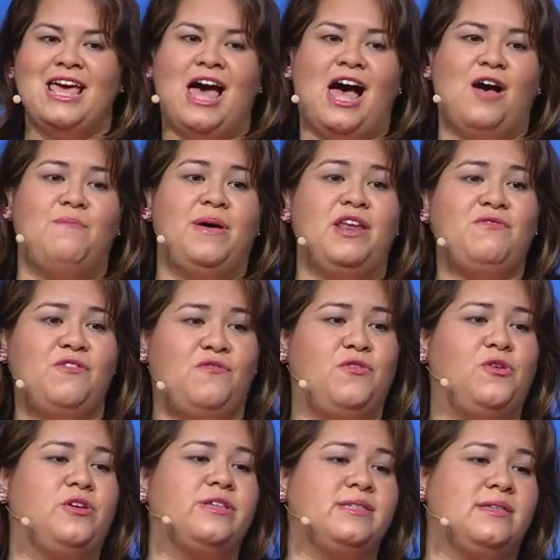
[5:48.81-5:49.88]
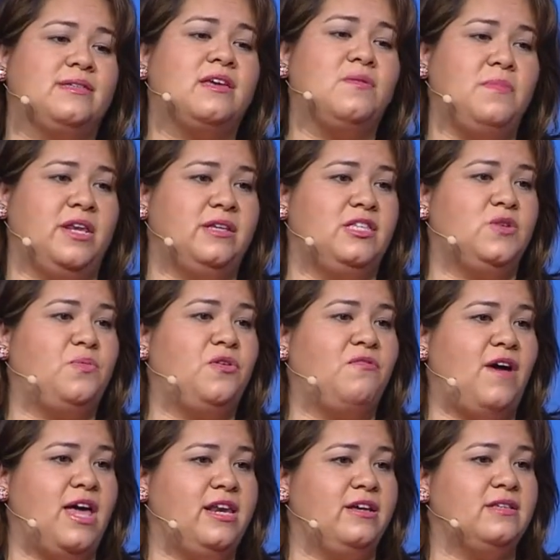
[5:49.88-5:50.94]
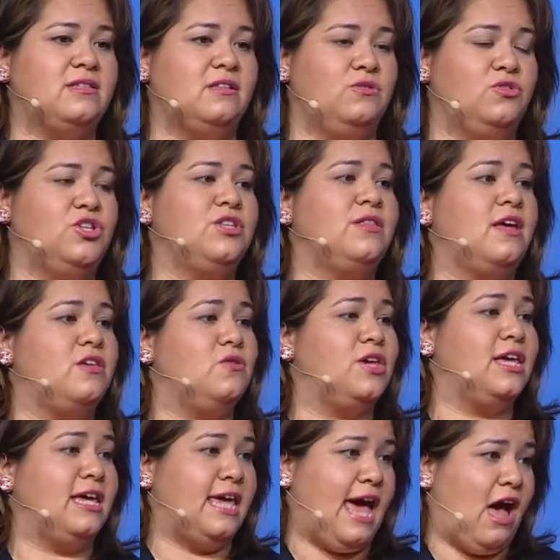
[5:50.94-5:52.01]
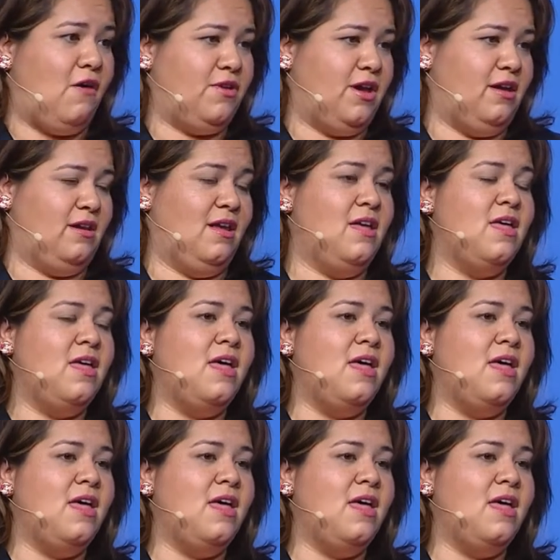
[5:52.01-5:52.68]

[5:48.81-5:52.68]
Benefitfocus is committed to providing a solution that you can count on.